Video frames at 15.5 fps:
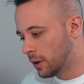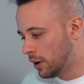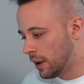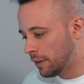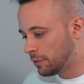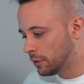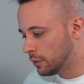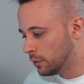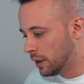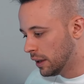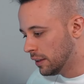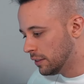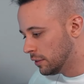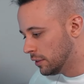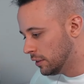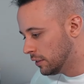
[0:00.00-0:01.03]
all you have to do
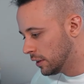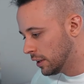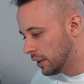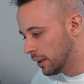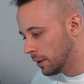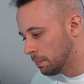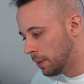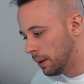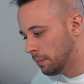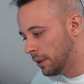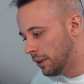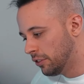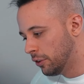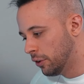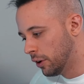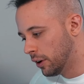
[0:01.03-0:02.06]
is you need to click
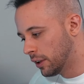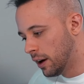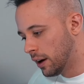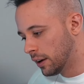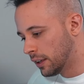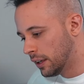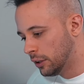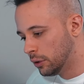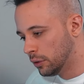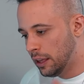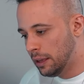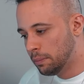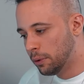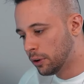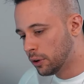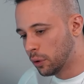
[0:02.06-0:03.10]
publish your Kindle
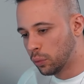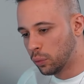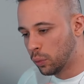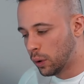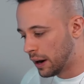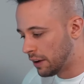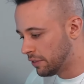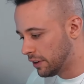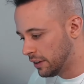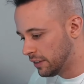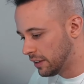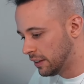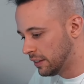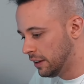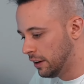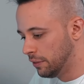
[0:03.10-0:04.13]
ebook or whatever it
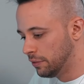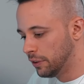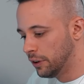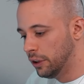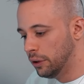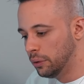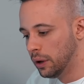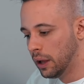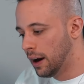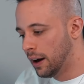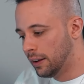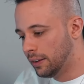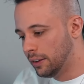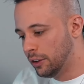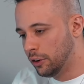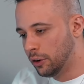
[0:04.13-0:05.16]
says here for you,
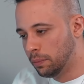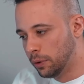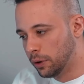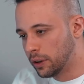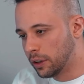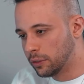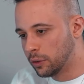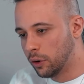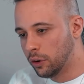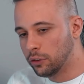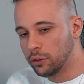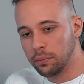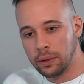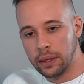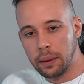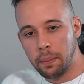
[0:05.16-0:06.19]
and your book is going
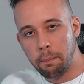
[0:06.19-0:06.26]
to be